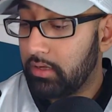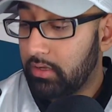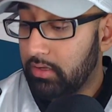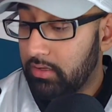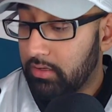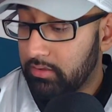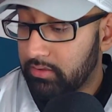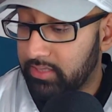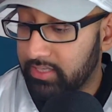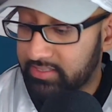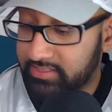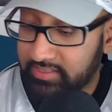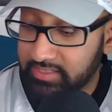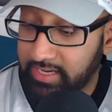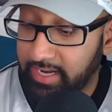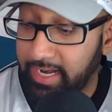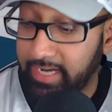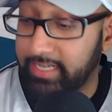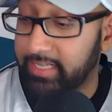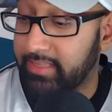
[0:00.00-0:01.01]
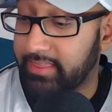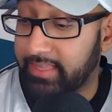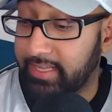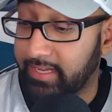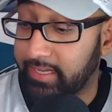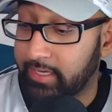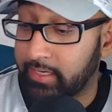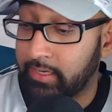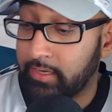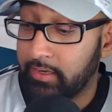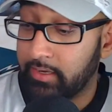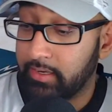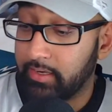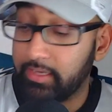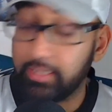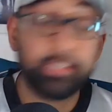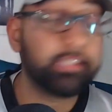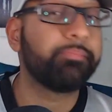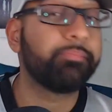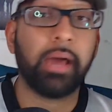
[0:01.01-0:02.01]
Listen, anything
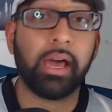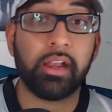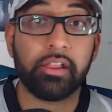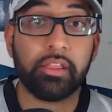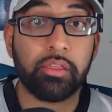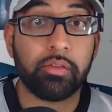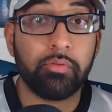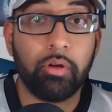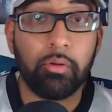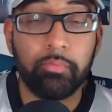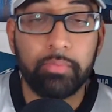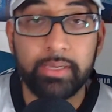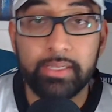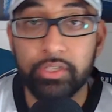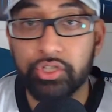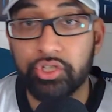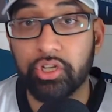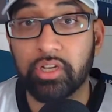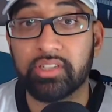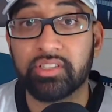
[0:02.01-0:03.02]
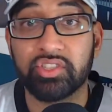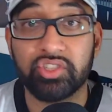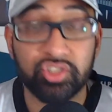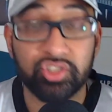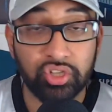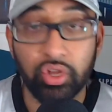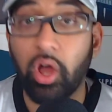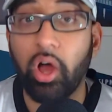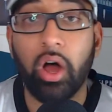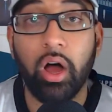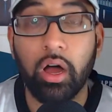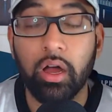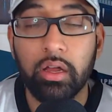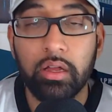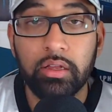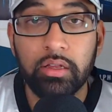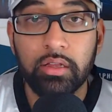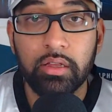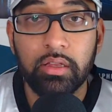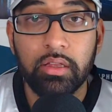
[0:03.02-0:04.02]
is better than what we just saw
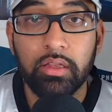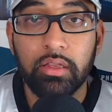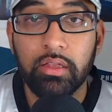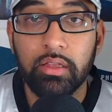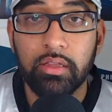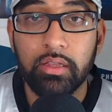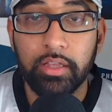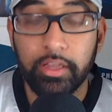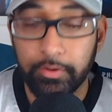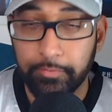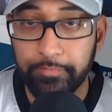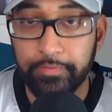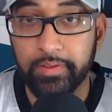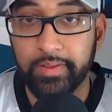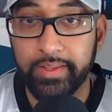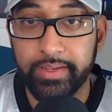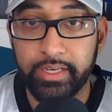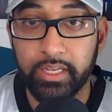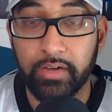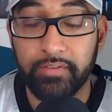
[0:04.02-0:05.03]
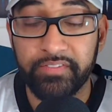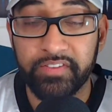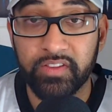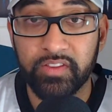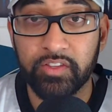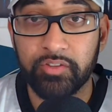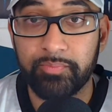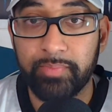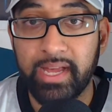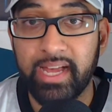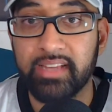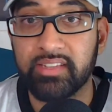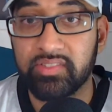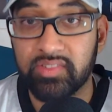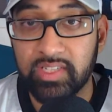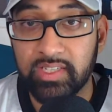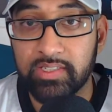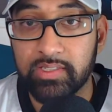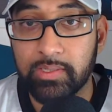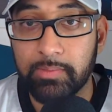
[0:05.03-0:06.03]
in Philadelphia this past
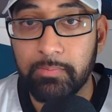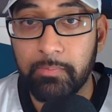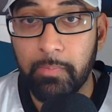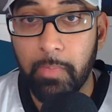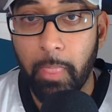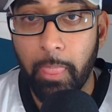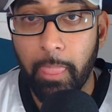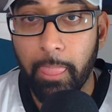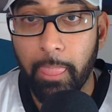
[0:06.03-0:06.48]
season.